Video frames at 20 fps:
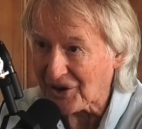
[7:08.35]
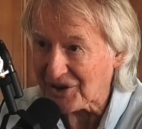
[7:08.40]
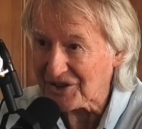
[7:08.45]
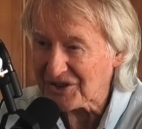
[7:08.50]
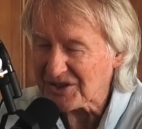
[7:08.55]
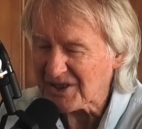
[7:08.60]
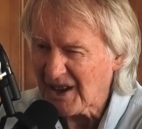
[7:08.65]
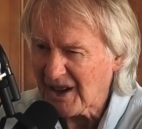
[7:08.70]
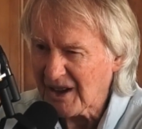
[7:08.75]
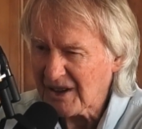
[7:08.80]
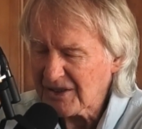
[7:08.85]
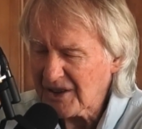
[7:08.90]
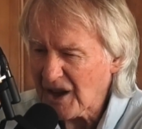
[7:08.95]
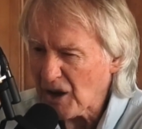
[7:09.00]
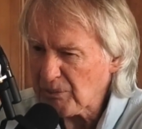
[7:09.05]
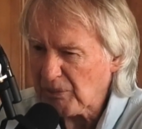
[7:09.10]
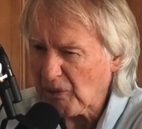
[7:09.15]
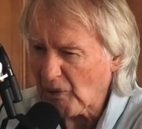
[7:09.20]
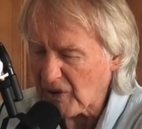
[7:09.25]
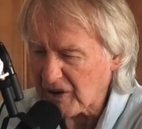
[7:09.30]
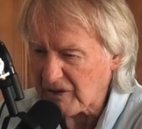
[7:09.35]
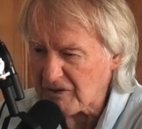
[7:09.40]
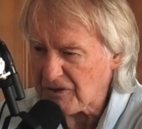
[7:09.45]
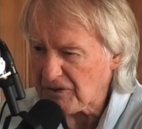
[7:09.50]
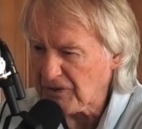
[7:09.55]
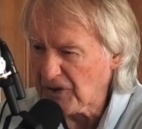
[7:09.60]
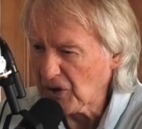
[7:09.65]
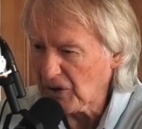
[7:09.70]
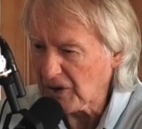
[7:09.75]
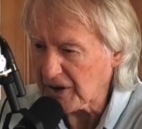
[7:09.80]
And there's no point in
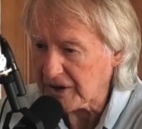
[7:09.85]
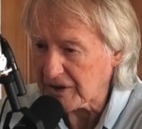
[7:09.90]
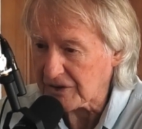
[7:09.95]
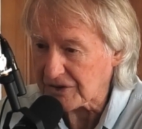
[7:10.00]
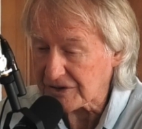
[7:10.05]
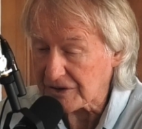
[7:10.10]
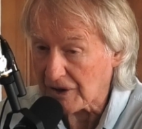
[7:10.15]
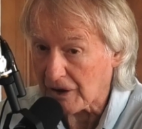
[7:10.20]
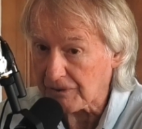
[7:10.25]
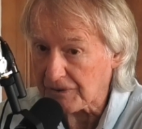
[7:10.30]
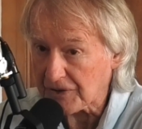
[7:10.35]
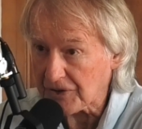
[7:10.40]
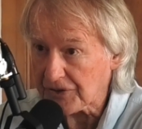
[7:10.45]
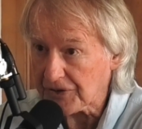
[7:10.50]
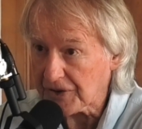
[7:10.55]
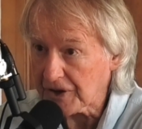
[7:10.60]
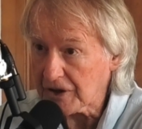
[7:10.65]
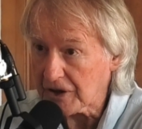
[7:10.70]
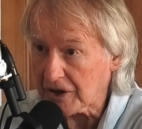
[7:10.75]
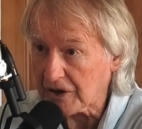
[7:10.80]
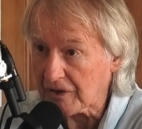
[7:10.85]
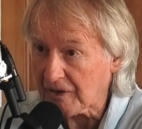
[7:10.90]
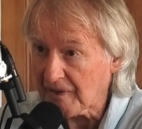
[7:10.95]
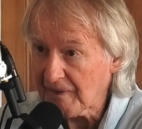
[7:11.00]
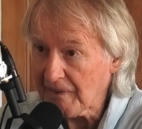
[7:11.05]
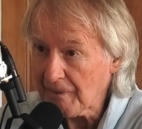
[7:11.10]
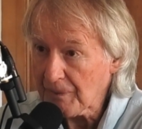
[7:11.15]
fooling yourself and thinking.